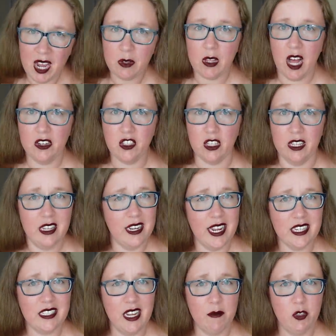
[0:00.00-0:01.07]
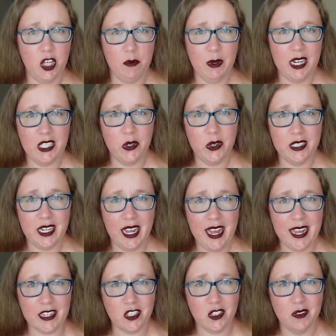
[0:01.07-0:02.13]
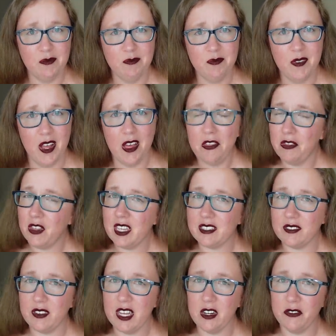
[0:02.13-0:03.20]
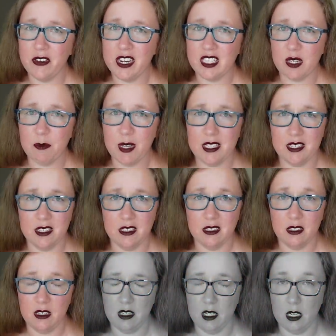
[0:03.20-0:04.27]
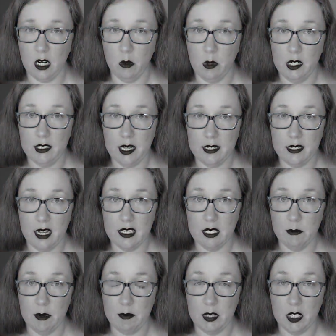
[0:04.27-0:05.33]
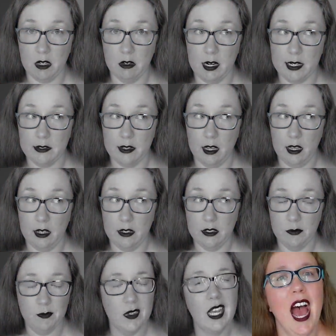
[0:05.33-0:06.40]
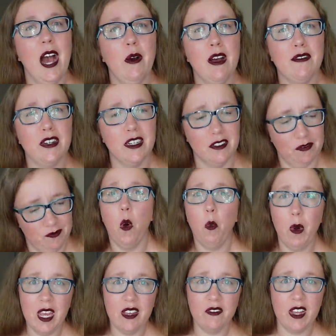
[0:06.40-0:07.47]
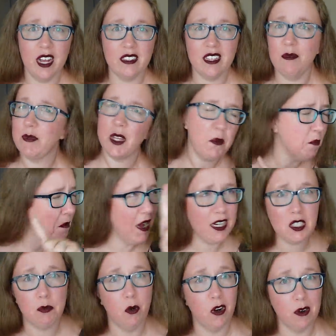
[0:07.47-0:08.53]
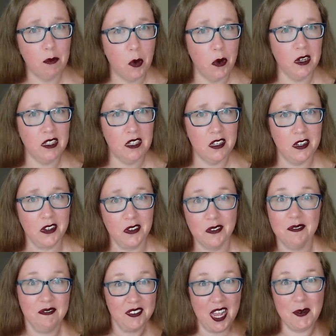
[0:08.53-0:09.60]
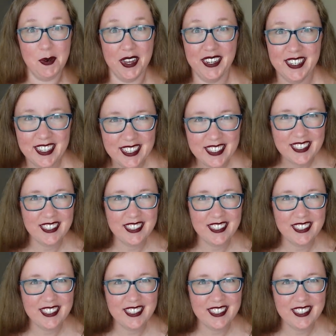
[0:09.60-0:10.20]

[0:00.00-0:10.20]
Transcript: Now logically, the next step should be to attach these interfacing pieces, you know, once I size them up to the correct size. However, we have got something much more important to do. Come on.